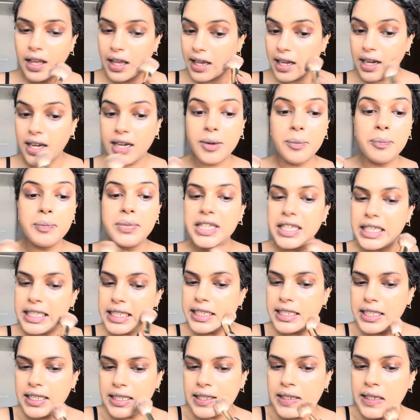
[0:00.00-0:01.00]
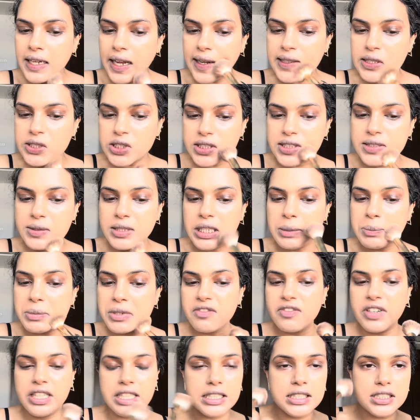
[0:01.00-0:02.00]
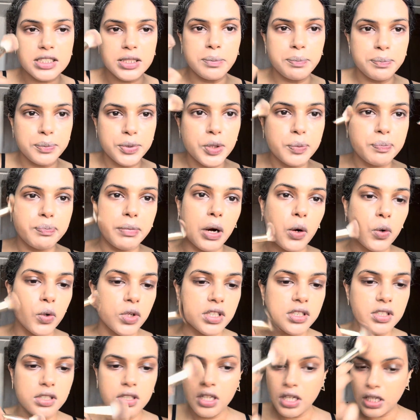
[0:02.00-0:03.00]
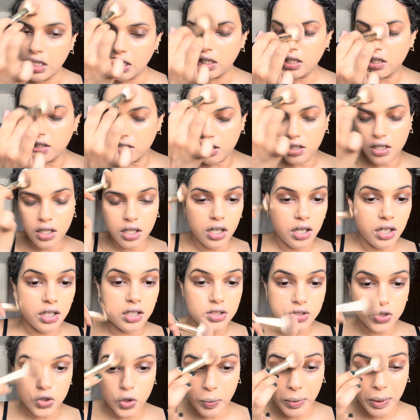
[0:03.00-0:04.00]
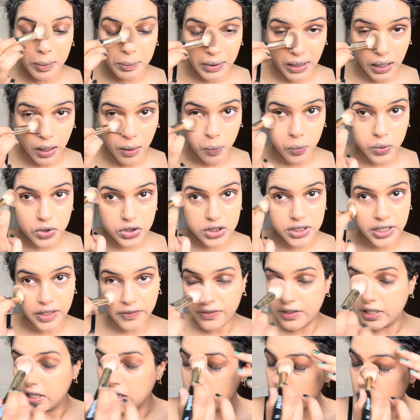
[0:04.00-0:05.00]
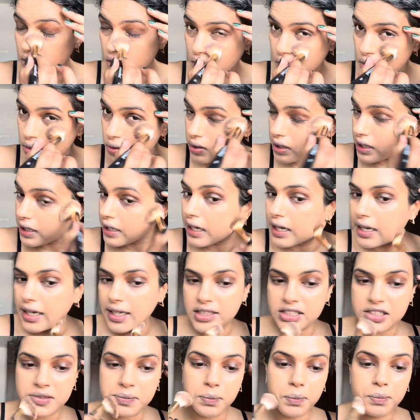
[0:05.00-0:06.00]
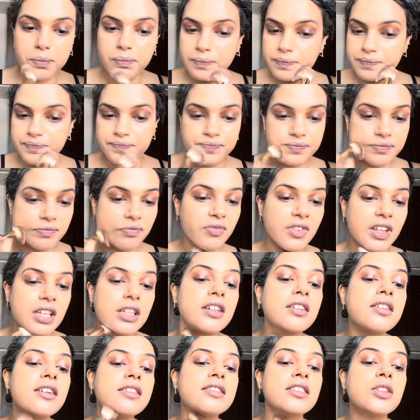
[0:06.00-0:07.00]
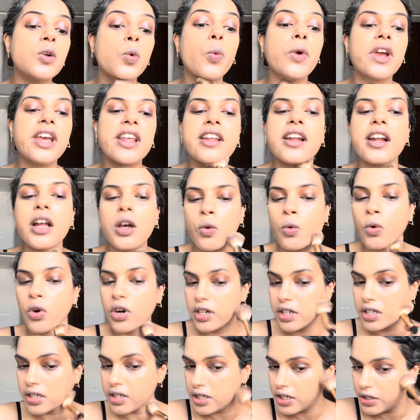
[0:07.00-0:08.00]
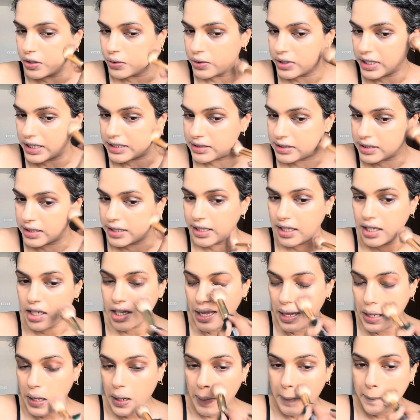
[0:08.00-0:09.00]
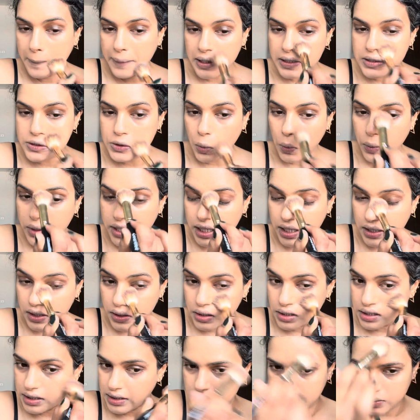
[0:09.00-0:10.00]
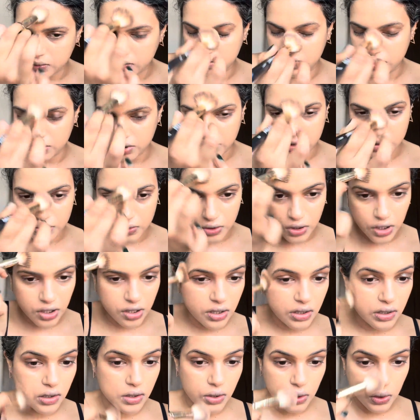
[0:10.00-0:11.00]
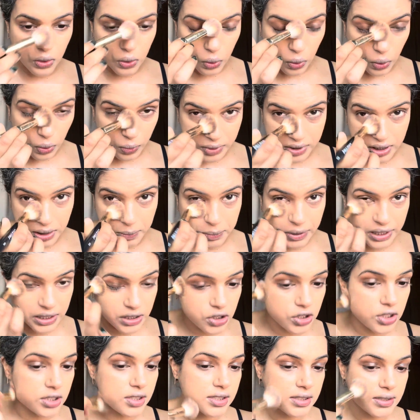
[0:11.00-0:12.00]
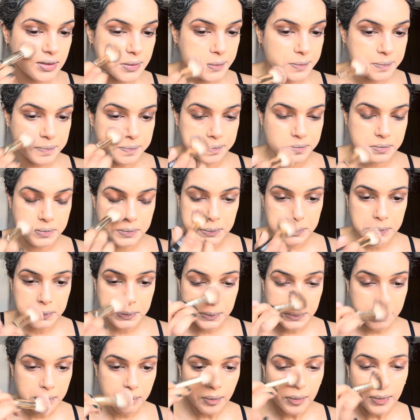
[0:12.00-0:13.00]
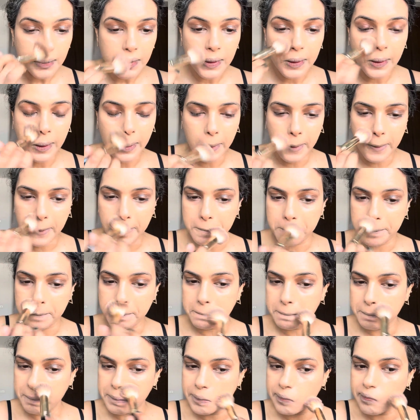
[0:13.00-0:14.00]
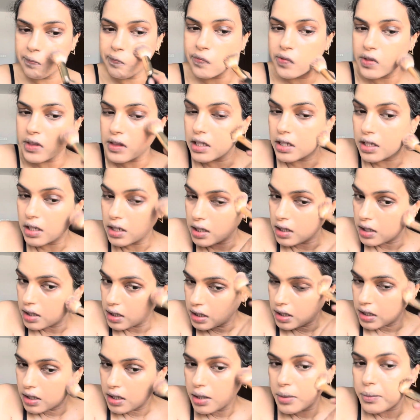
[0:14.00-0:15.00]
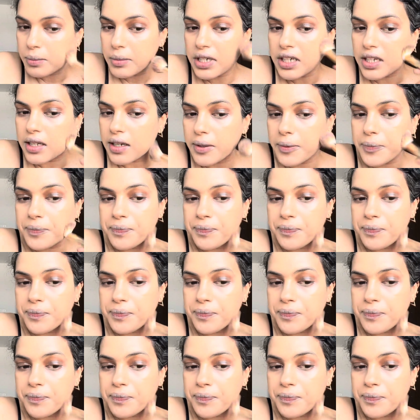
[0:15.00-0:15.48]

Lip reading: completely and just keep a very simple powder. So my makeup was definitely not looking as the way that I wanted it to yesterday, but it's okay. You just gotta roll with the punches. But yeah.